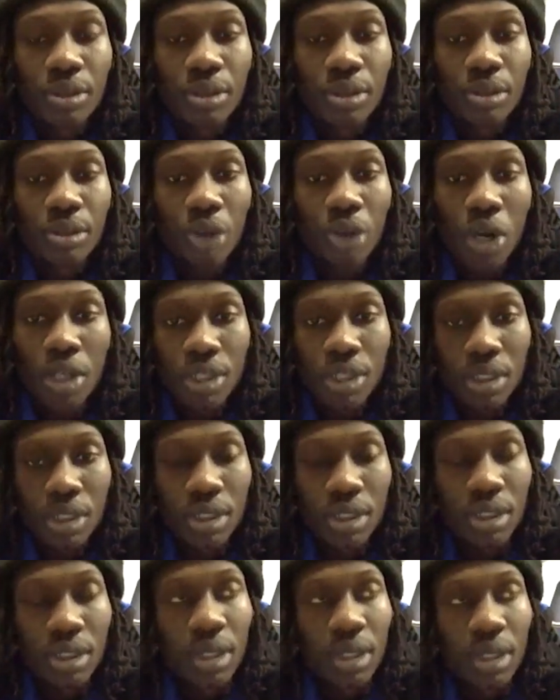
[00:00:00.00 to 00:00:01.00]
margin,
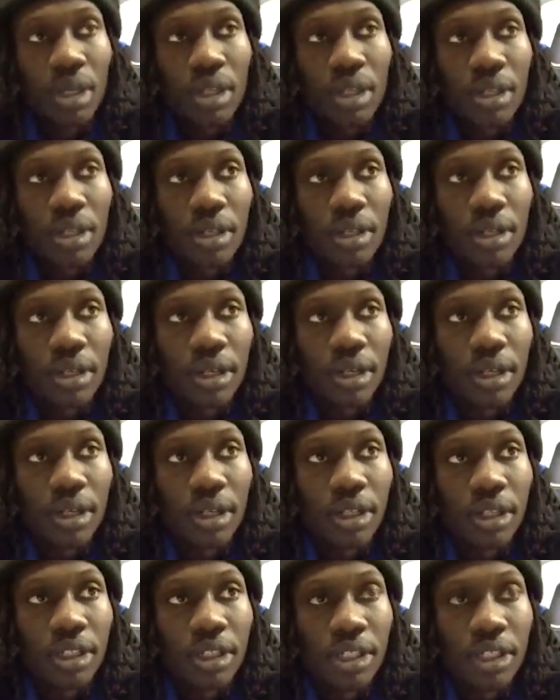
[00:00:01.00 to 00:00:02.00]

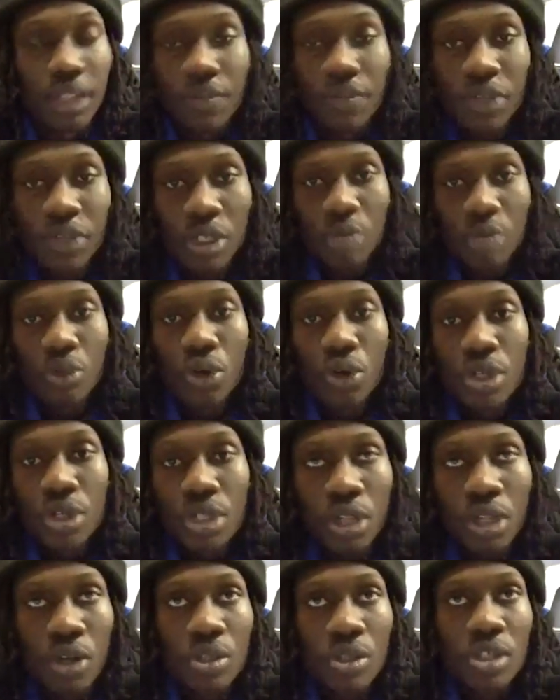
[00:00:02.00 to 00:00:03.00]
the difference in points
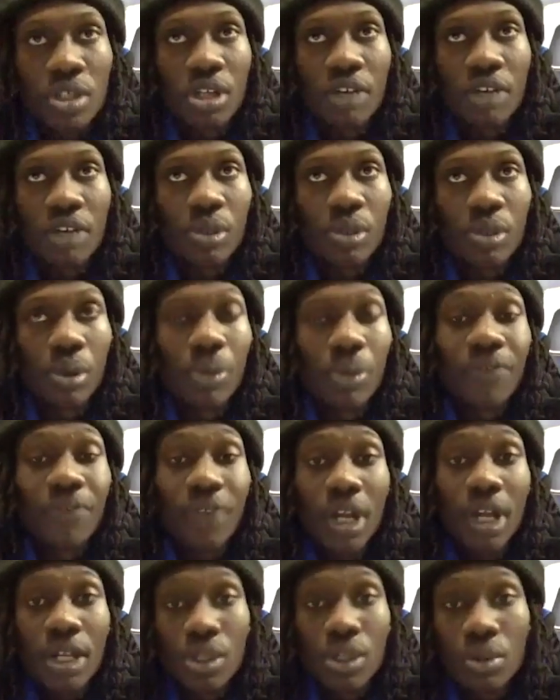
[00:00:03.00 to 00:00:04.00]
close enough to when we
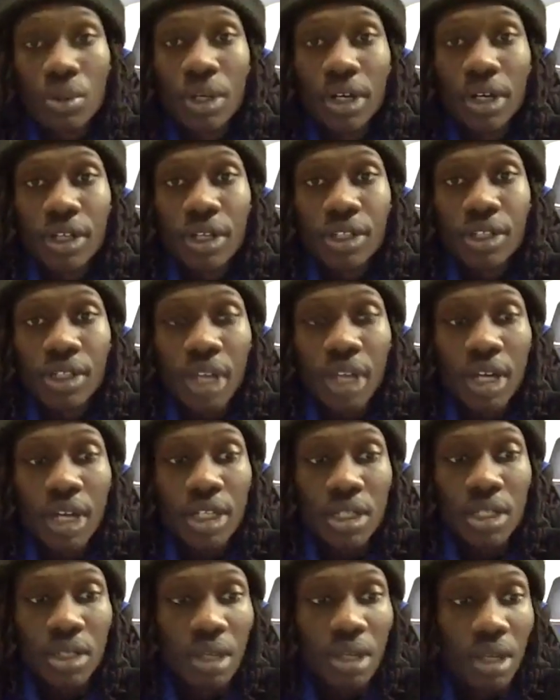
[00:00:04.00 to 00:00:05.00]
finally do hit our
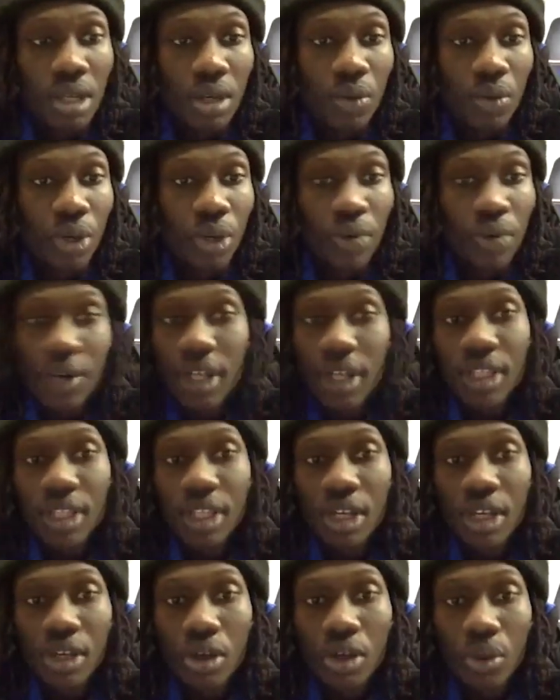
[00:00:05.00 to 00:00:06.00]
shots, we're right
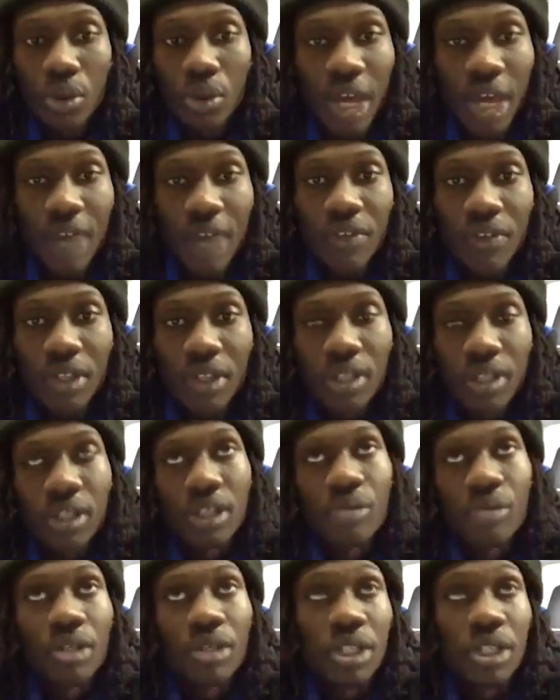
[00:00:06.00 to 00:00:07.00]
there, we have the lead.
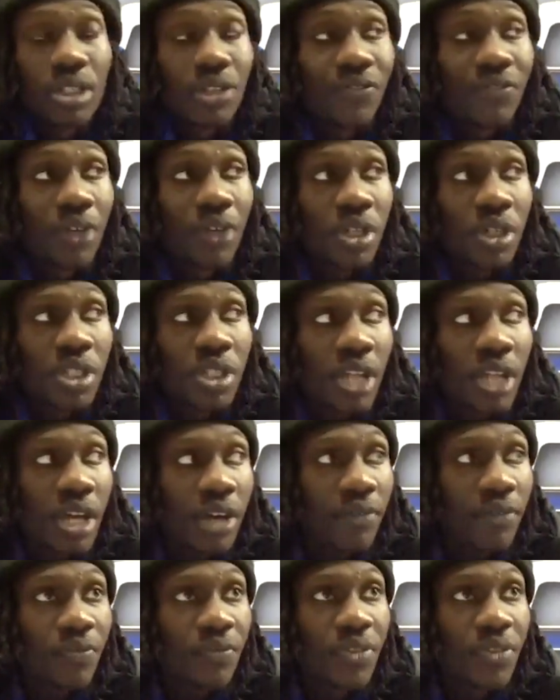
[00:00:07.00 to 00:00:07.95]
In the first half,